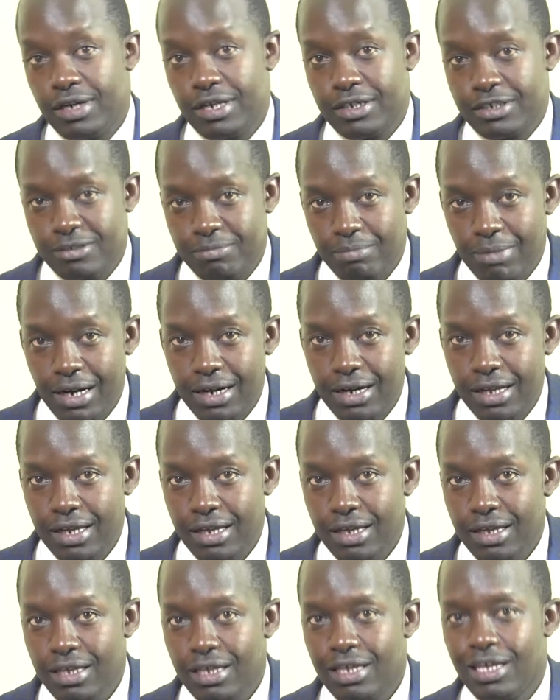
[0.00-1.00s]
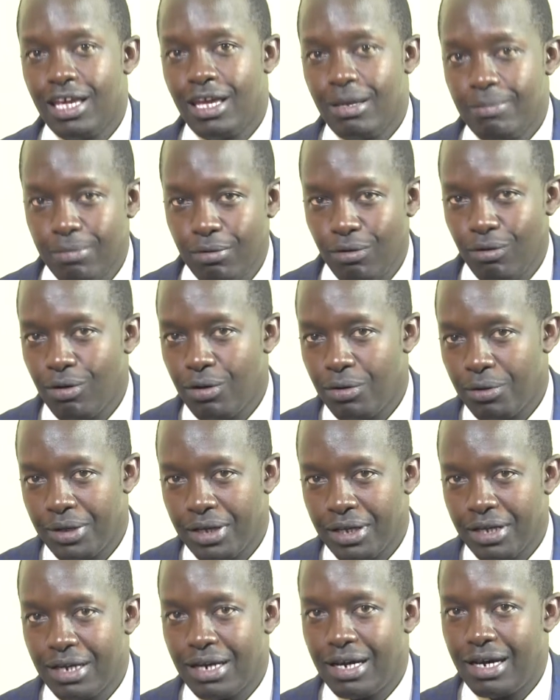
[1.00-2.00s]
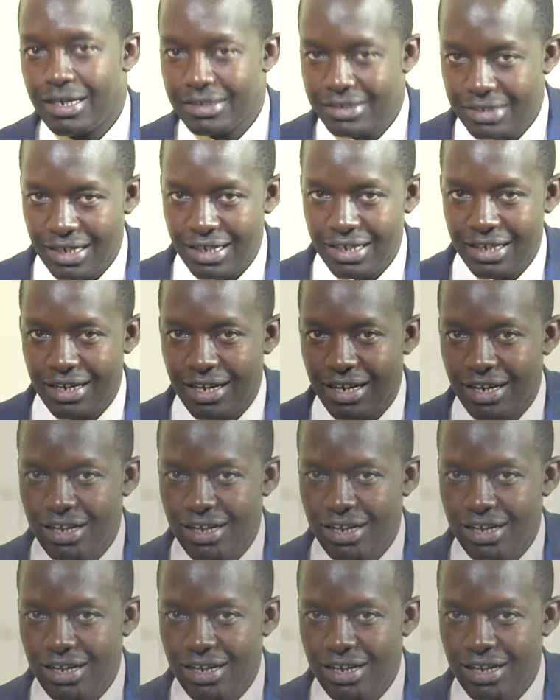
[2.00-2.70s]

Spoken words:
next Monday. Keep glowing as a leader.